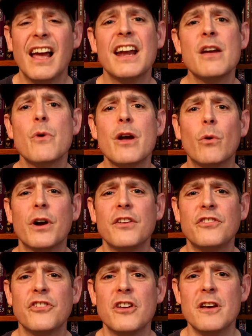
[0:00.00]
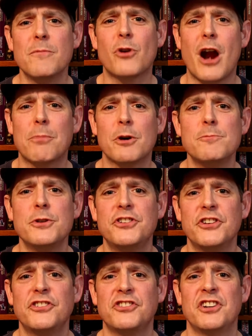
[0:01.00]
Anyway, what is the proper
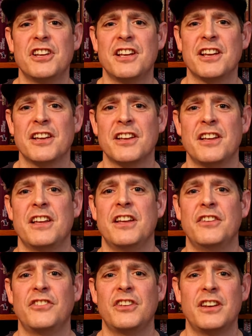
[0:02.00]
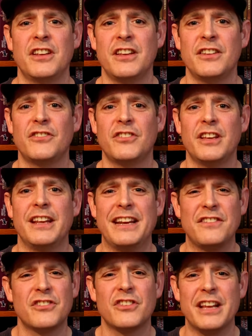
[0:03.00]
petitioning?
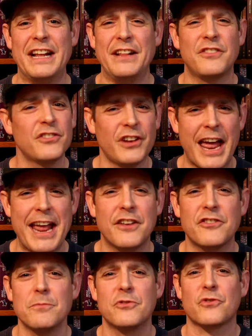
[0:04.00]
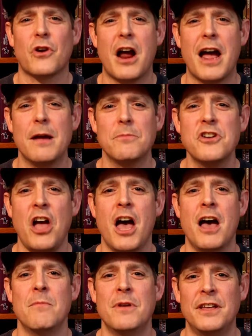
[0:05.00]
It's like, subscribe,
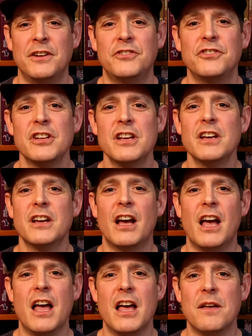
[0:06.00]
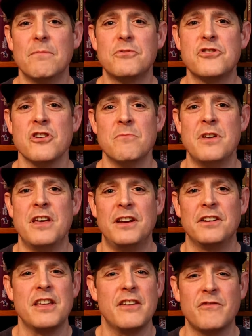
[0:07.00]
comment,
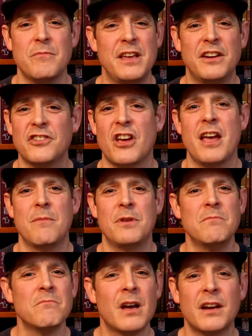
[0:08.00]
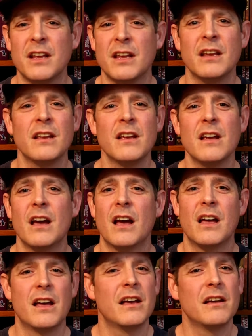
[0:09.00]
commit, give me time and money,
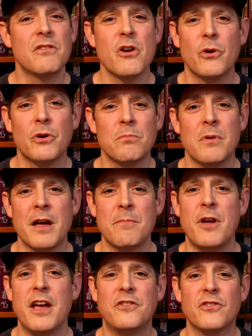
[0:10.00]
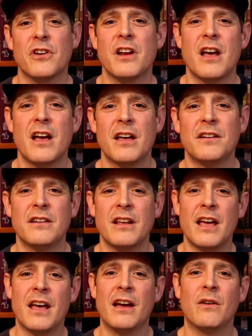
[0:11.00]
go to my Patreon
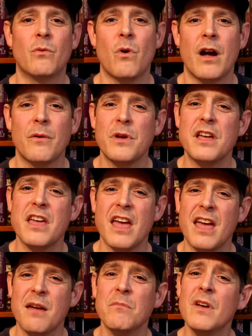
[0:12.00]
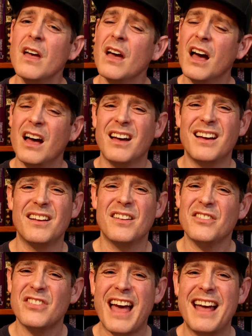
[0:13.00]
at Why We Game.
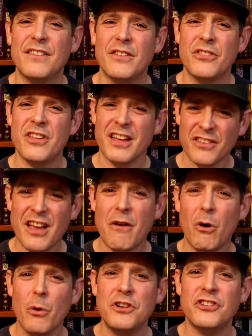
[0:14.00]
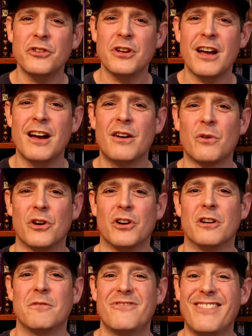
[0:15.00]
Is that the thing? Is that what we do now?
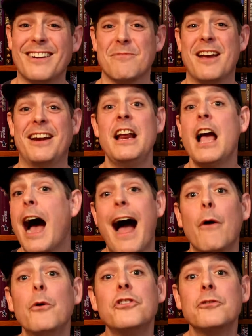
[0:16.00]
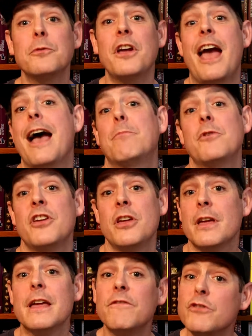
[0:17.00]
Or fuck, man, I would just be happy
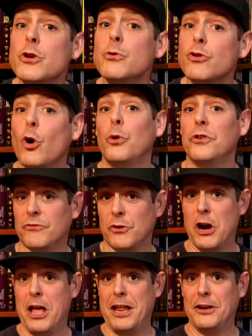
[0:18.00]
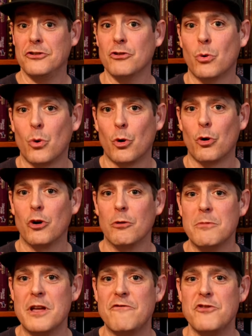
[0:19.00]
if you told a friend
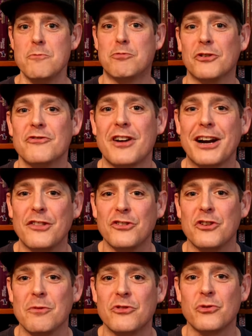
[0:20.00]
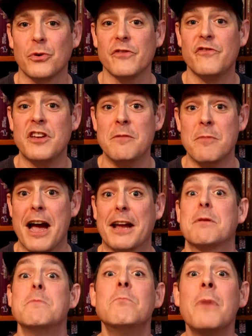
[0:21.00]
or if you provided some sort of
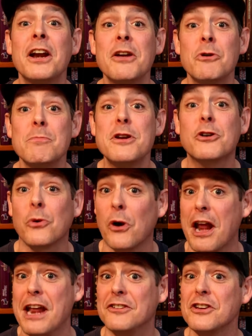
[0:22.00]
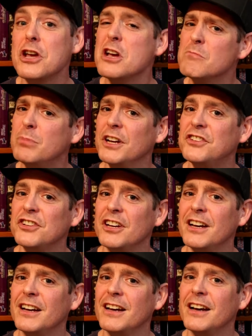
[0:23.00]
feedback. I mean, money would be great, but
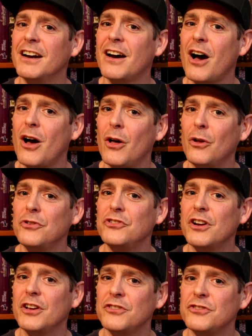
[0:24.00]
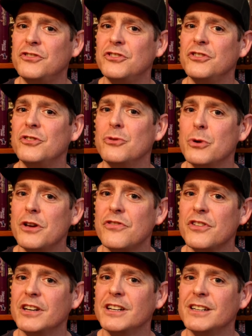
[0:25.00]
I'll just do
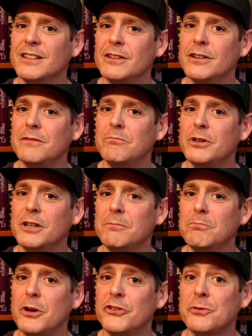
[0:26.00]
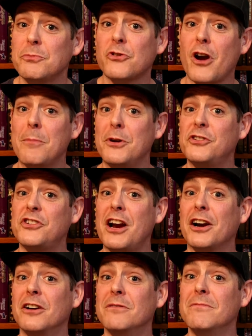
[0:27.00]
with a subscribe and a
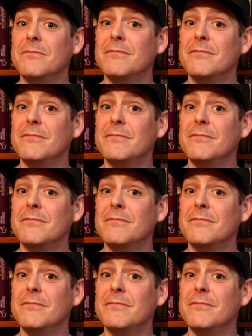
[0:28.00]
share.